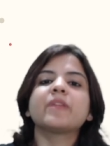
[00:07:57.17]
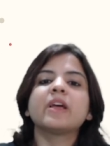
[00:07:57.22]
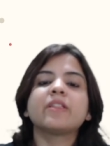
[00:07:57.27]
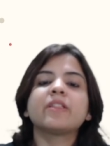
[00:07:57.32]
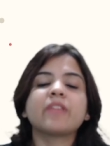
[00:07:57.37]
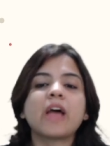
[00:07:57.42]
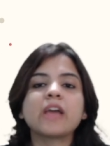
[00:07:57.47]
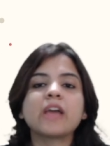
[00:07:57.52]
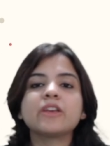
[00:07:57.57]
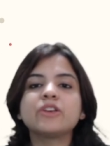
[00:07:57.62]

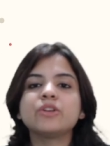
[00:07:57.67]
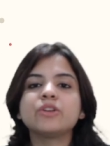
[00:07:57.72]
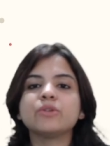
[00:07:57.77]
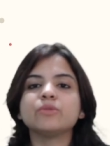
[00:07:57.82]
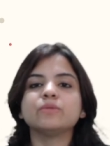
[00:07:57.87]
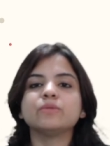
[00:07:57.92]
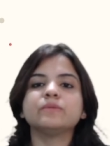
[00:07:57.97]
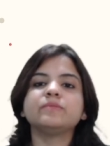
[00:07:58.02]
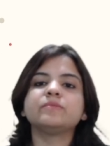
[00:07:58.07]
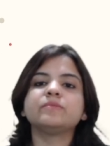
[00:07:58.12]
"Thank you."
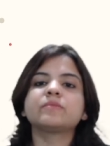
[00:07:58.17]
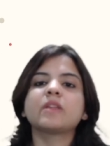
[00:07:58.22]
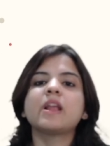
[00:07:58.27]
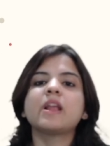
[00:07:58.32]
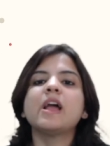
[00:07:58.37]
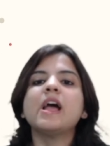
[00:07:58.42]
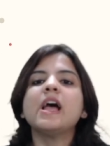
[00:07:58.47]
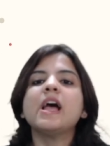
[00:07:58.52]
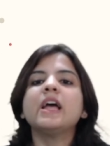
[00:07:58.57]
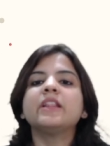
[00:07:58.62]

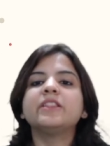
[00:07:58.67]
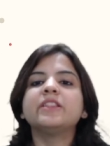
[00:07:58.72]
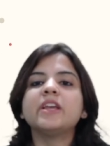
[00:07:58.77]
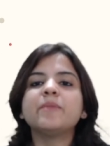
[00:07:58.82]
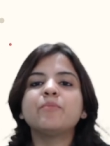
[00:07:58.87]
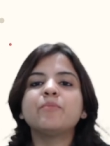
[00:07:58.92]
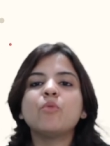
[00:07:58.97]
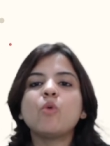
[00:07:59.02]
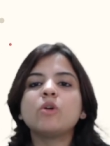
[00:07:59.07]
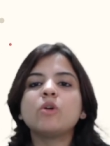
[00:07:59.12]
They
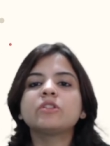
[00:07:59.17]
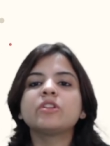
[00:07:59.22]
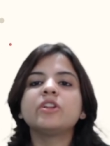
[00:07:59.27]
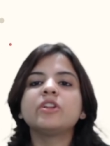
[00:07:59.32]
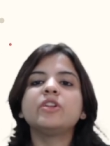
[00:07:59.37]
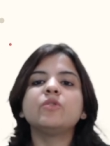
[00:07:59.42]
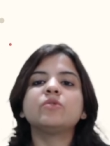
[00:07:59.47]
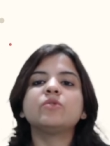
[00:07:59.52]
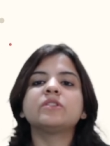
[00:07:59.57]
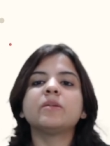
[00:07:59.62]
both
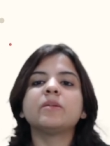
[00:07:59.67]
knew the